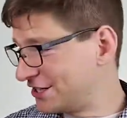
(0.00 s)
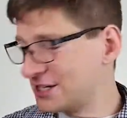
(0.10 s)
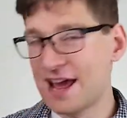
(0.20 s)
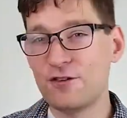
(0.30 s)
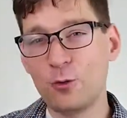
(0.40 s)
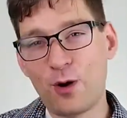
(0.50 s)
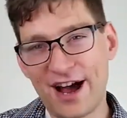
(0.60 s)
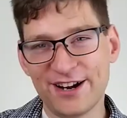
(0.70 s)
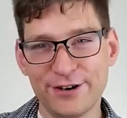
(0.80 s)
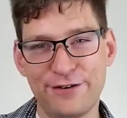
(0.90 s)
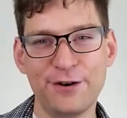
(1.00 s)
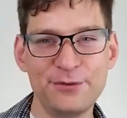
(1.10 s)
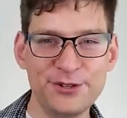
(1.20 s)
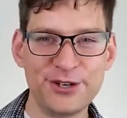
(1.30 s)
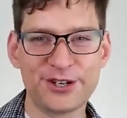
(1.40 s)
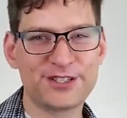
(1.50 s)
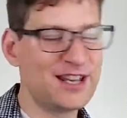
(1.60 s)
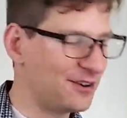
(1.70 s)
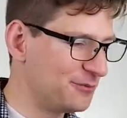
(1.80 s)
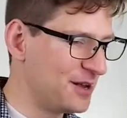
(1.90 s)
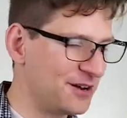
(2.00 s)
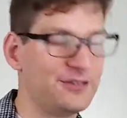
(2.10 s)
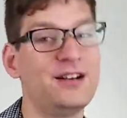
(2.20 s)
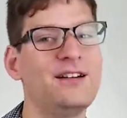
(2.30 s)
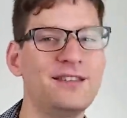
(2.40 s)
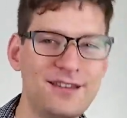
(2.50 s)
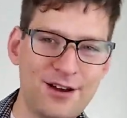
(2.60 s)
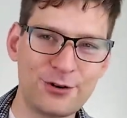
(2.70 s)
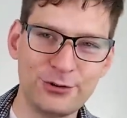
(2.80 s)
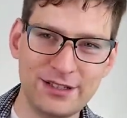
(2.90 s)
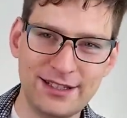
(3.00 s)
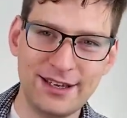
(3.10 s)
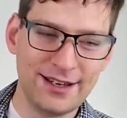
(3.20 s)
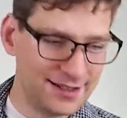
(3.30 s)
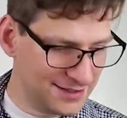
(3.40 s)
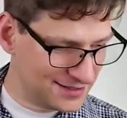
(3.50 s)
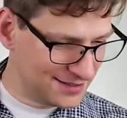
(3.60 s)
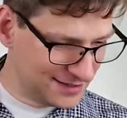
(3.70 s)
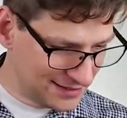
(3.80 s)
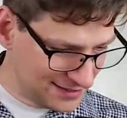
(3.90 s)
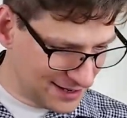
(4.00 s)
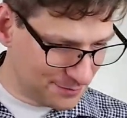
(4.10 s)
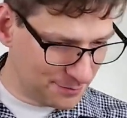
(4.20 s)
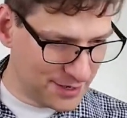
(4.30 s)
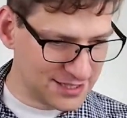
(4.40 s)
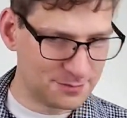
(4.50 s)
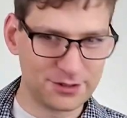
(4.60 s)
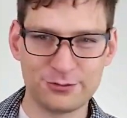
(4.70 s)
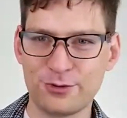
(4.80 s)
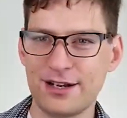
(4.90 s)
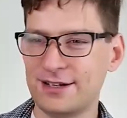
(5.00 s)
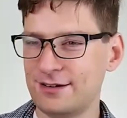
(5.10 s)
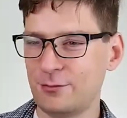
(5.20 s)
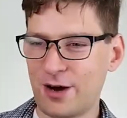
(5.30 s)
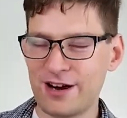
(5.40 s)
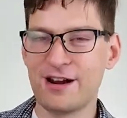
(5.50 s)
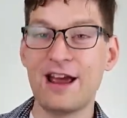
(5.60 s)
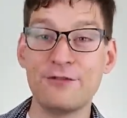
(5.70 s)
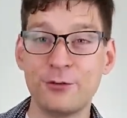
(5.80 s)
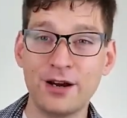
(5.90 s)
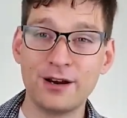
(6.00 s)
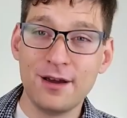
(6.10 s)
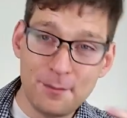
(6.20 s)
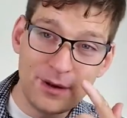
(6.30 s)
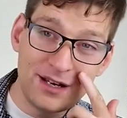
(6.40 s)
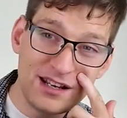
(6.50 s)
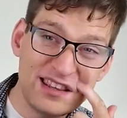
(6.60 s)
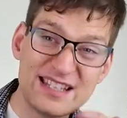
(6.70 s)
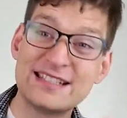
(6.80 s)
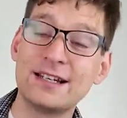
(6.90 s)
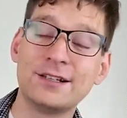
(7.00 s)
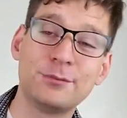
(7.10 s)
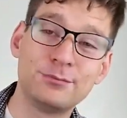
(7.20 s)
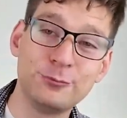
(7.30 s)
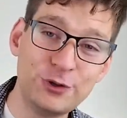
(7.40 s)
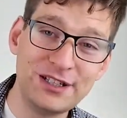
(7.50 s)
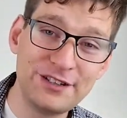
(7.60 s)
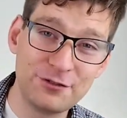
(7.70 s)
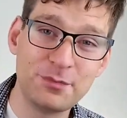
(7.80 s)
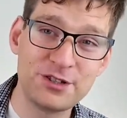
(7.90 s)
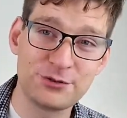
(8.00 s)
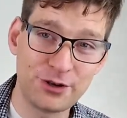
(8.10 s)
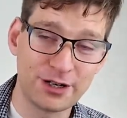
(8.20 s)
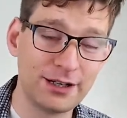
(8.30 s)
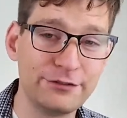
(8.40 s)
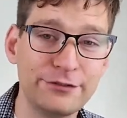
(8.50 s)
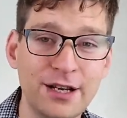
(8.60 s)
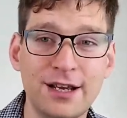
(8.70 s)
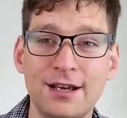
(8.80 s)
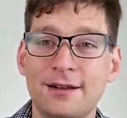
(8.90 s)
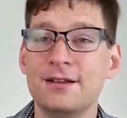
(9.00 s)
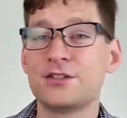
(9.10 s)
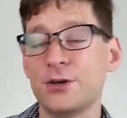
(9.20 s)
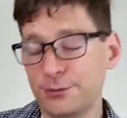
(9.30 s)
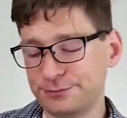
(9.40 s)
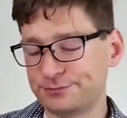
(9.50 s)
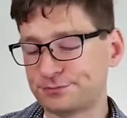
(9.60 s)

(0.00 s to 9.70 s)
just have a wire from New York to Sacramento. Not only is it not possible to run a wire everywhere, but the signal wouldn't even be strong enough. So